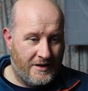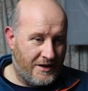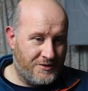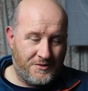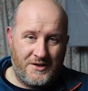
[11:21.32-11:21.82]

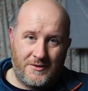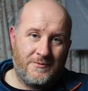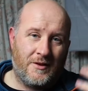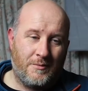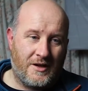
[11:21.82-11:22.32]
I don't need the
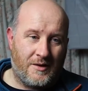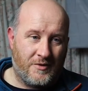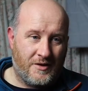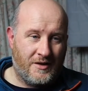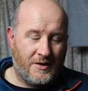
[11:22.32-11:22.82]
film
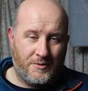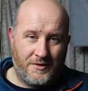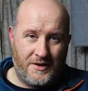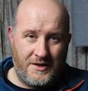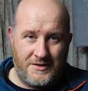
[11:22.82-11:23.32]
camera. I
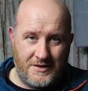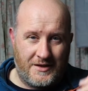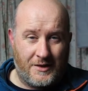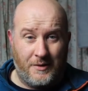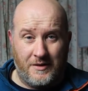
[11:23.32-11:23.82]
wouldn't need to
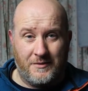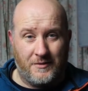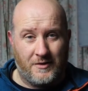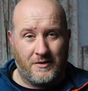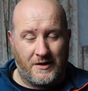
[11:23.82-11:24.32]
carry the
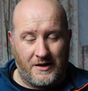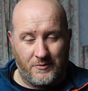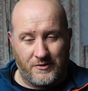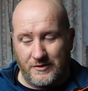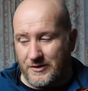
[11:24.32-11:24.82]
vlogging
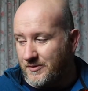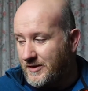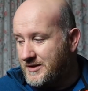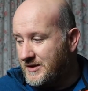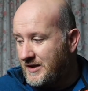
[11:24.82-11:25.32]
camera around with
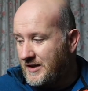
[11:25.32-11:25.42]
us.